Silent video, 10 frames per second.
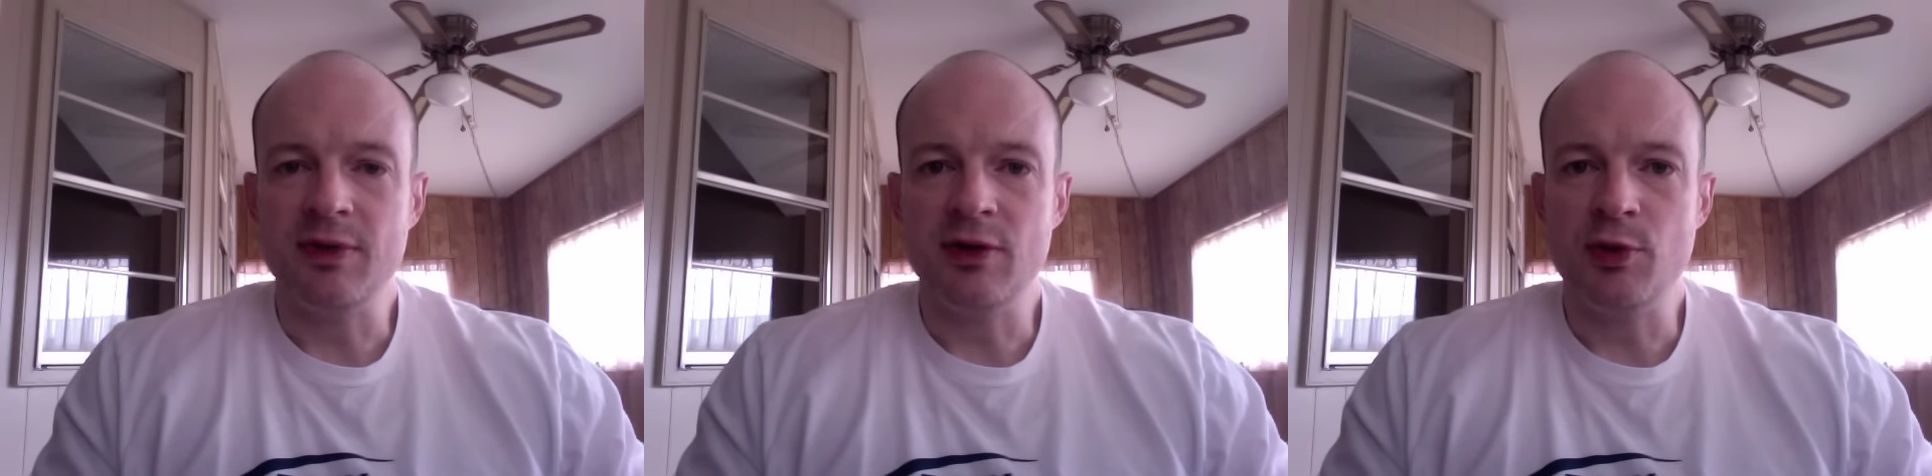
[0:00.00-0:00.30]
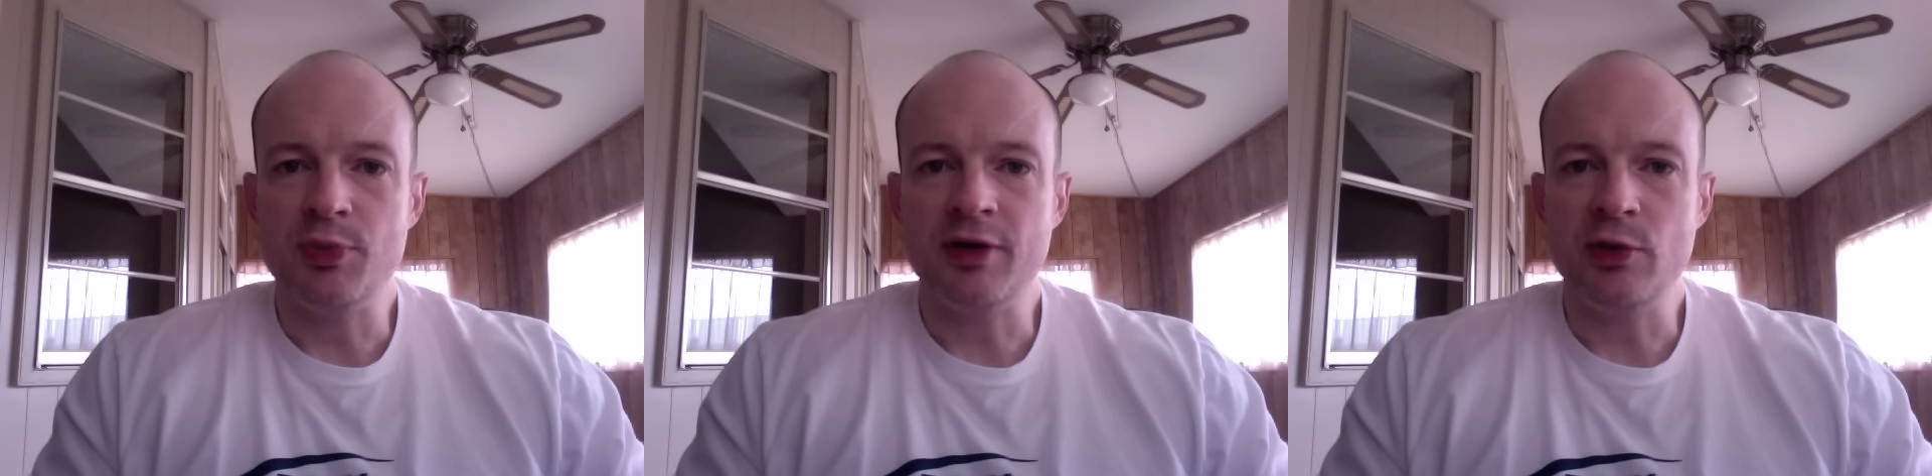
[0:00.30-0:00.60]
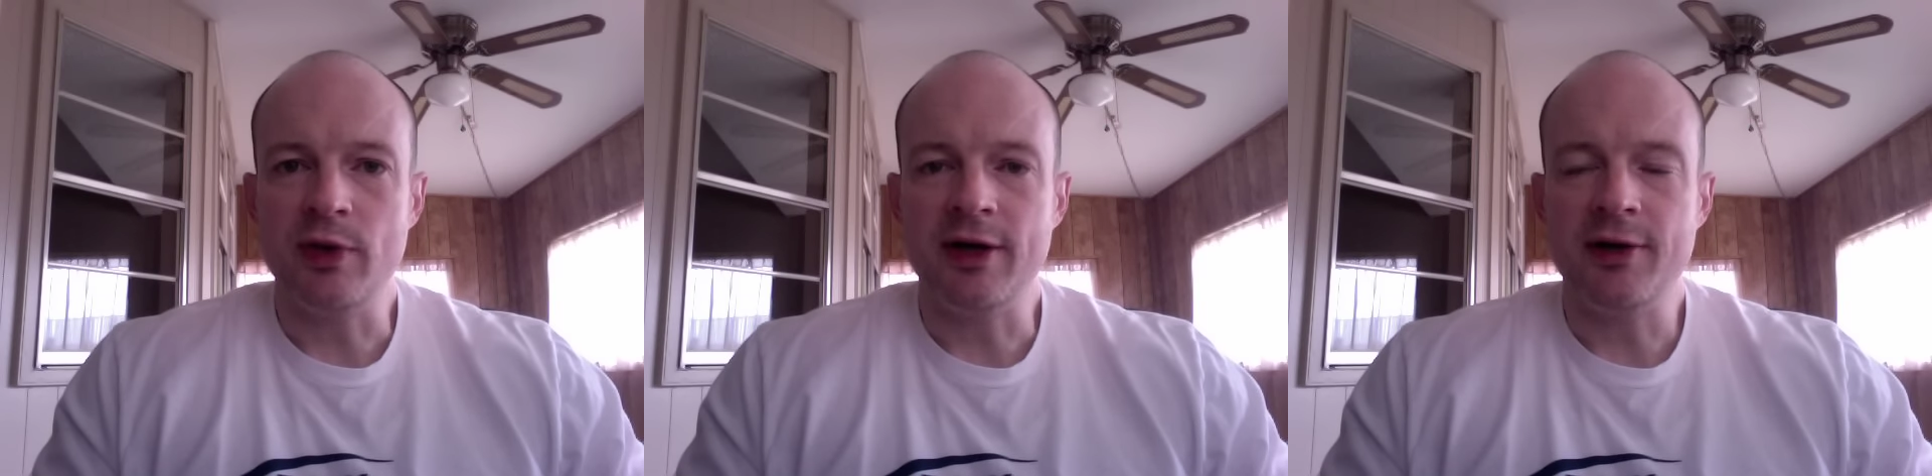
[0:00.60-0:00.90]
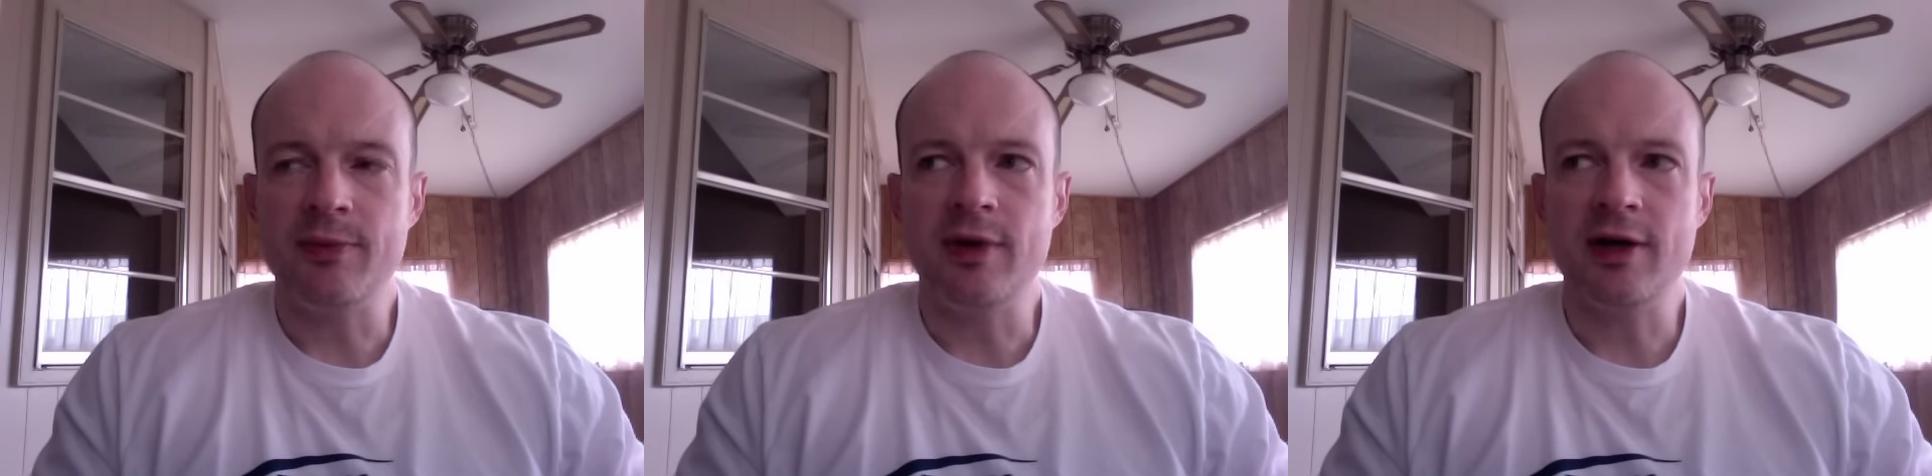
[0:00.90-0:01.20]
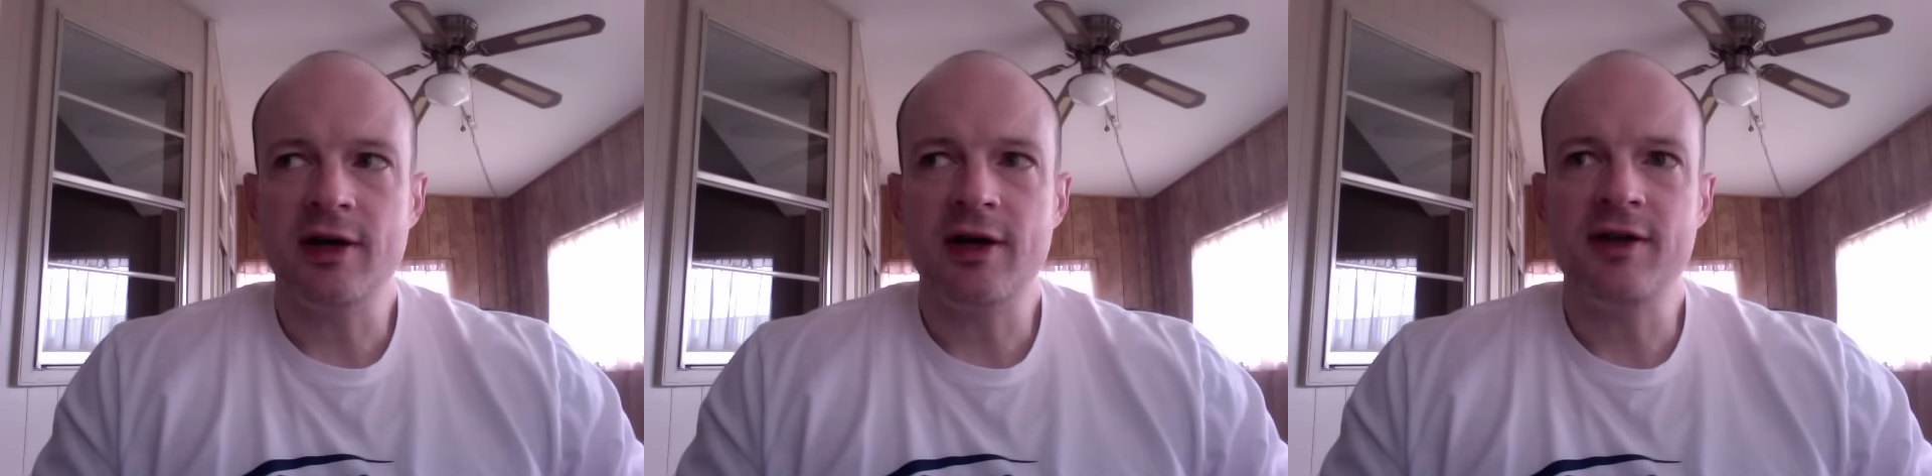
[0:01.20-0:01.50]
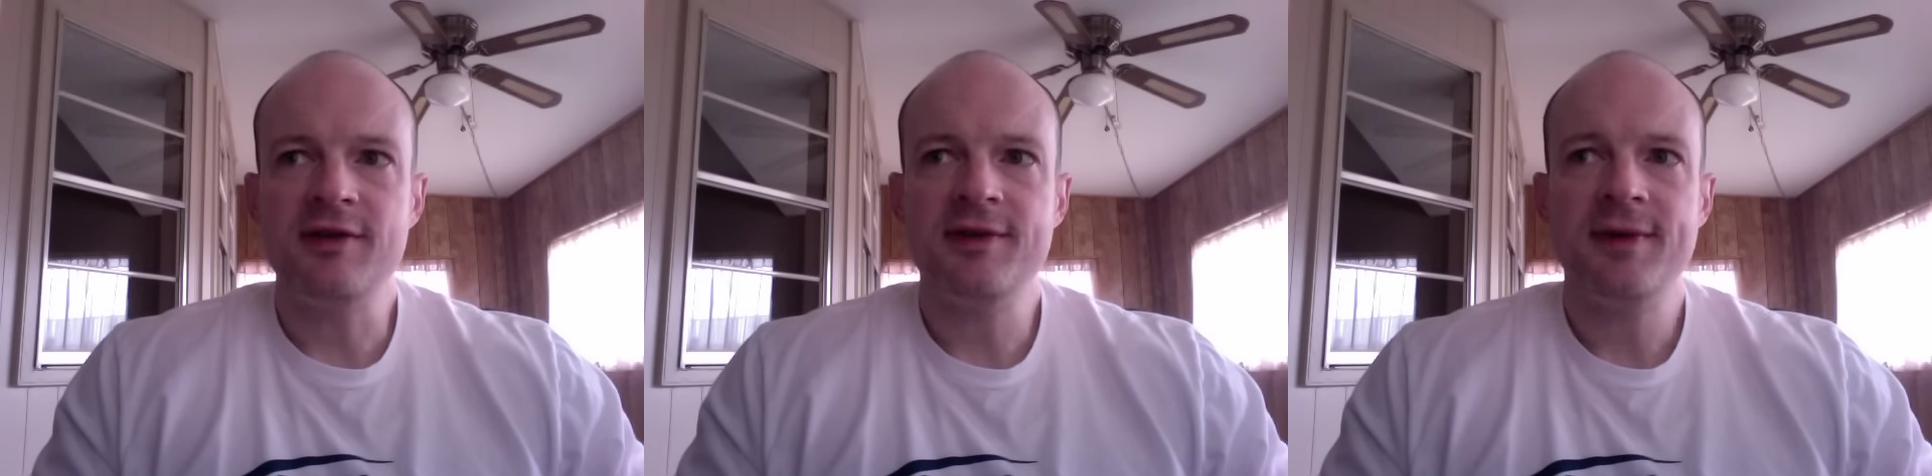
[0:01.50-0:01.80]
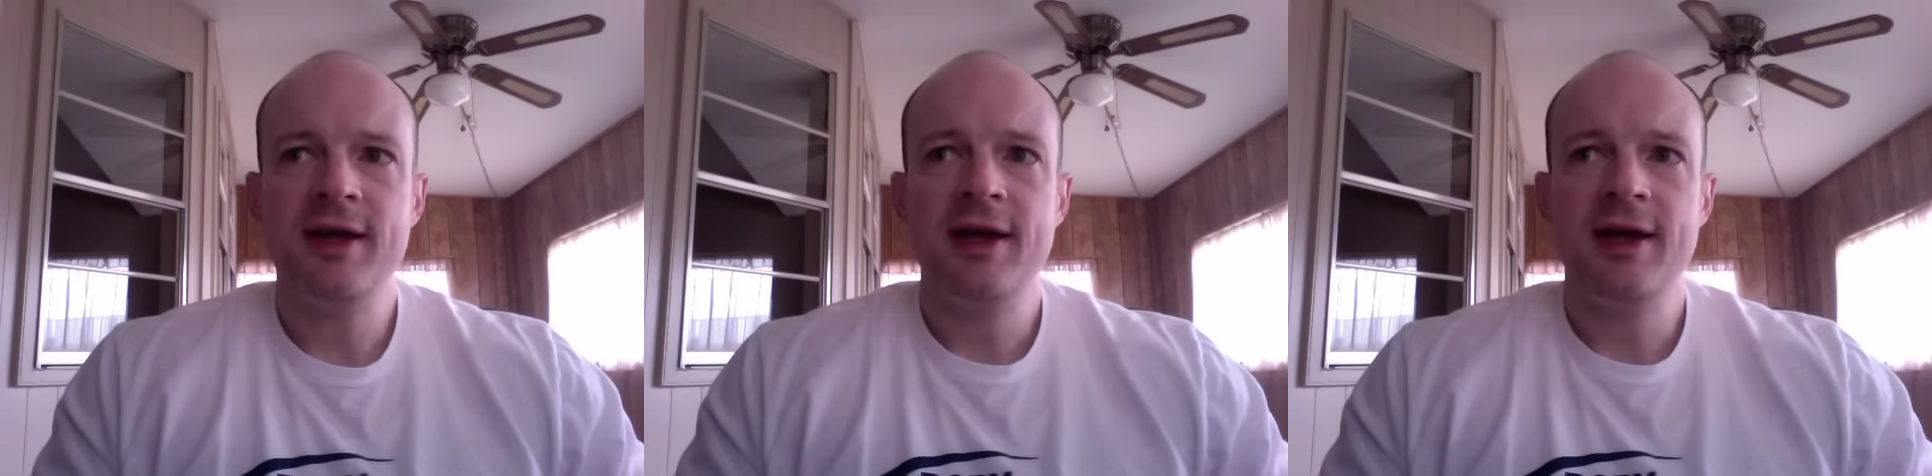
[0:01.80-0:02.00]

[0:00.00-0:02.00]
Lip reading: do pretty well because